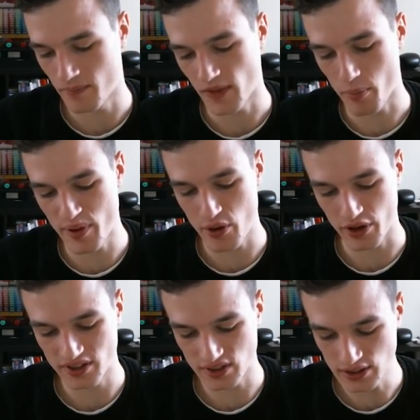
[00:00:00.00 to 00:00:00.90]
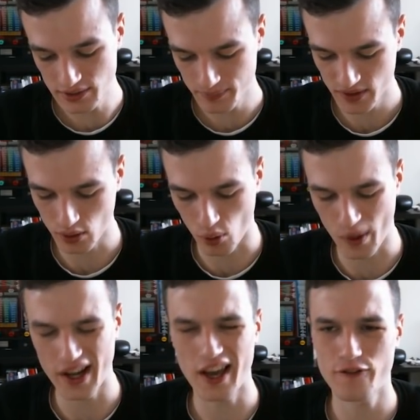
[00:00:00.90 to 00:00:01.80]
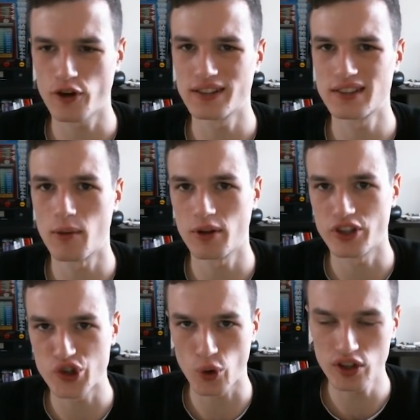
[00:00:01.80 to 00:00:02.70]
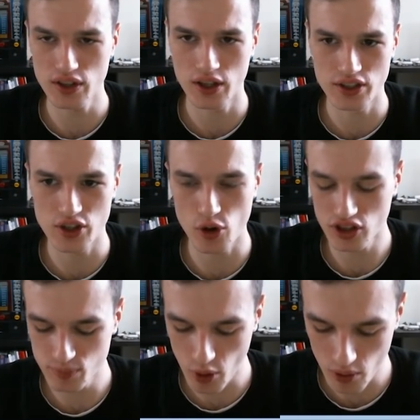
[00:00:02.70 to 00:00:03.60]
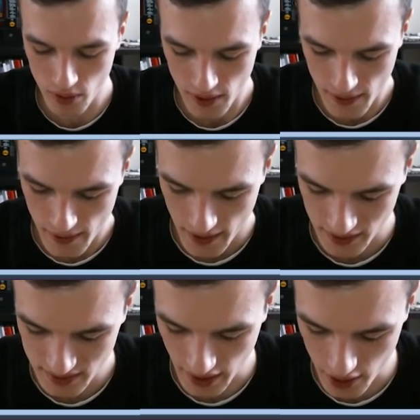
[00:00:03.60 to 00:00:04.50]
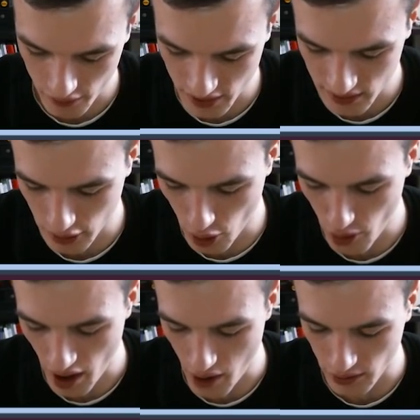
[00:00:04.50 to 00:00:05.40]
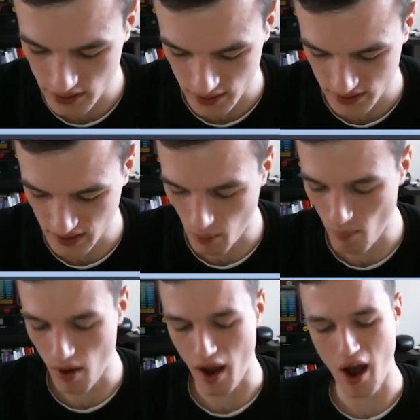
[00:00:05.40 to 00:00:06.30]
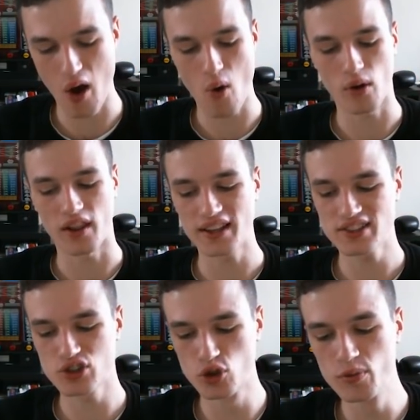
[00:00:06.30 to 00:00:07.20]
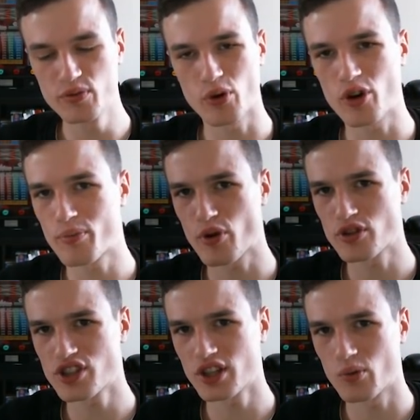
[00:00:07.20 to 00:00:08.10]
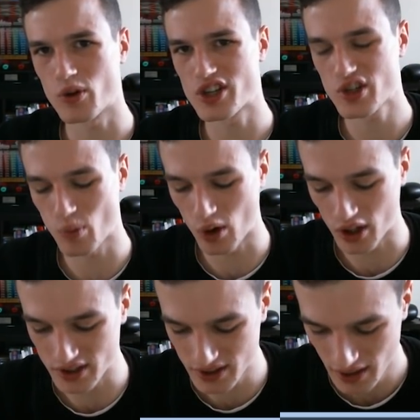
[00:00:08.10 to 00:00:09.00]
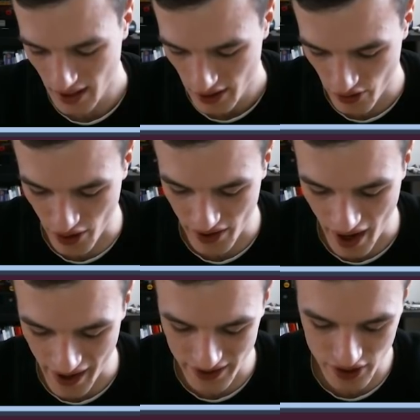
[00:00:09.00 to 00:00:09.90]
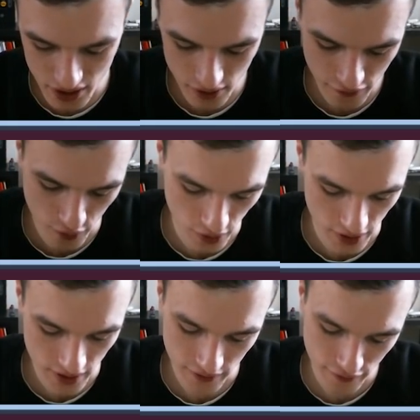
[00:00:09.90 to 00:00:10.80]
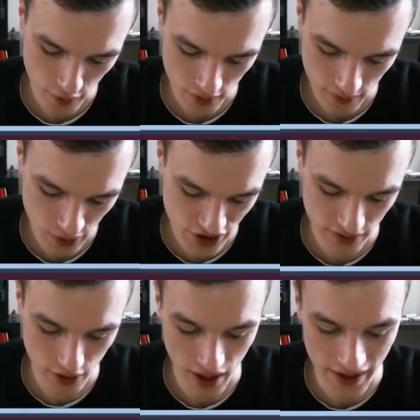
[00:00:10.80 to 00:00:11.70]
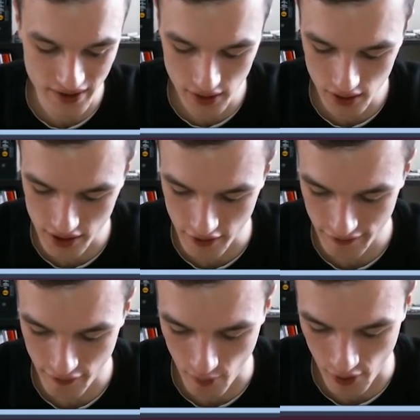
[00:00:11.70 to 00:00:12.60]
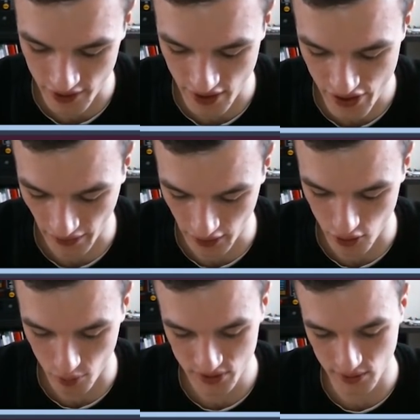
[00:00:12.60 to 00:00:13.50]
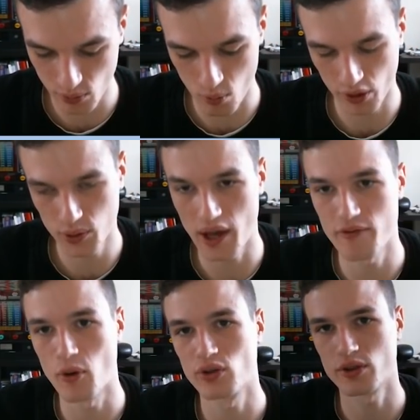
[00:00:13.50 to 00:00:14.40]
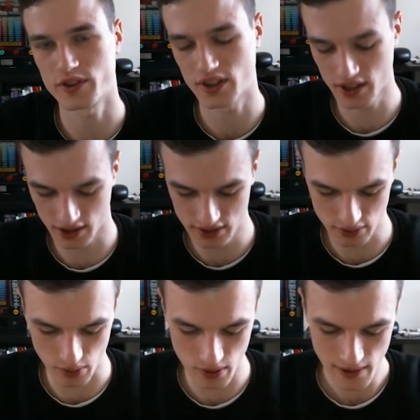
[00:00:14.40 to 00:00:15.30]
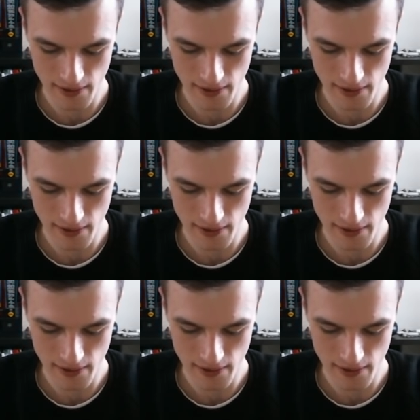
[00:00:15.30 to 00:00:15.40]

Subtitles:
appearances. So when I had, for example, the crossbow, inside of this loadout somehow less troops were approaching, which was not ideal which is not ideal here for the Thunderdome, since we want to have most of the kills. So